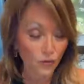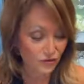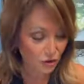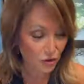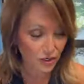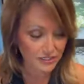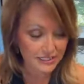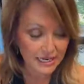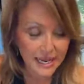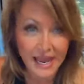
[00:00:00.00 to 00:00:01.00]

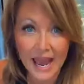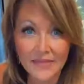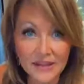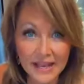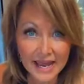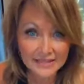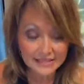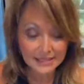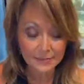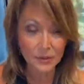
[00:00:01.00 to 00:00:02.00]
overcooked. And the
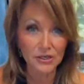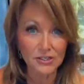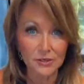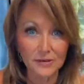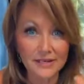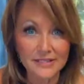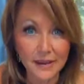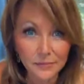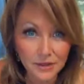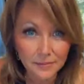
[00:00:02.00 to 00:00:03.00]
last thing I'm going to do is
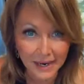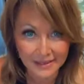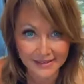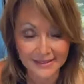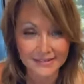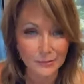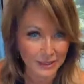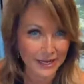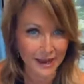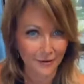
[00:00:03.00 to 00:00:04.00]
I'm going to make this
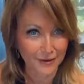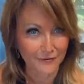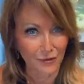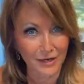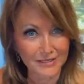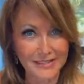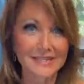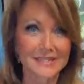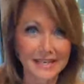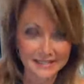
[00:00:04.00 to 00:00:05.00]
really healthy for us.
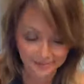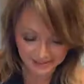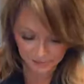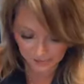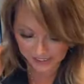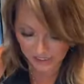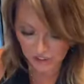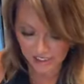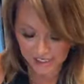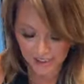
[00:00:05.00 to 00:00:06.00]
Let's get some
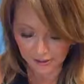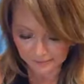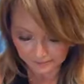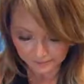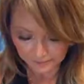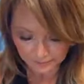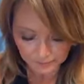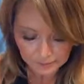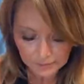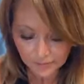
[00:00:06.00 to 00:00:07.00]
spinach in here.
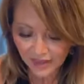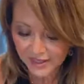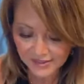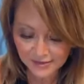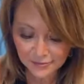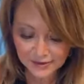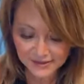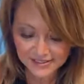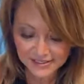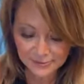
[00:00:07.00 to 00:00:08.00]
So
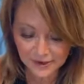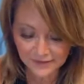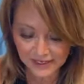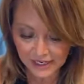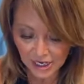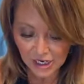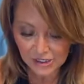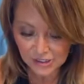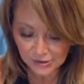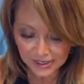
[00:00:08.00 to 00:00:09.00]
this is roughly
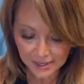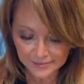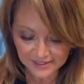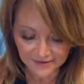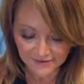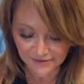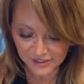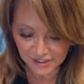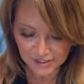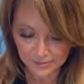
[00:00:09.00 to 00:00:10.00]
2 cups of
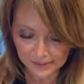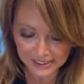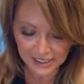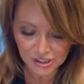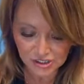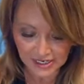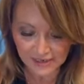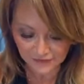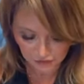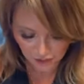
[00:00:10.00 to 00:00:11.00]
fresh spinach that
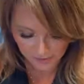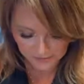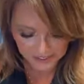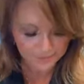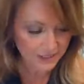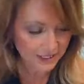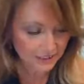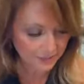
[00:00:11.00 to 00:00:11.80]
I've chopped up a